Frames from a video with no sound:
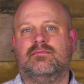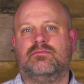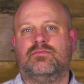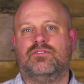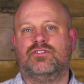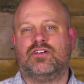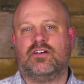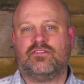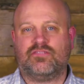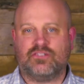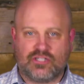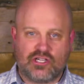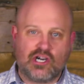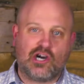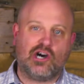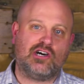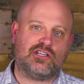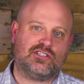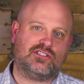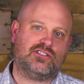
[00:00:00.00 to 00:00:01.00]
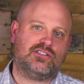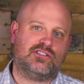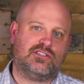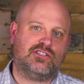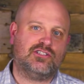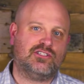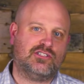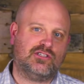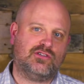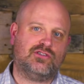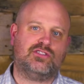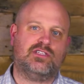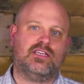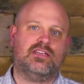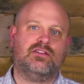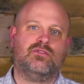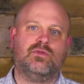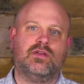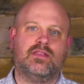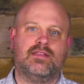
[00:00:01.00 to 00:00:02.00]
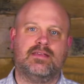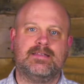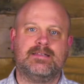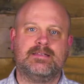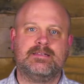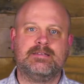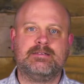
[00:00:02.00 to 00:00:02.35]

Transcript: there's often cost associated with it.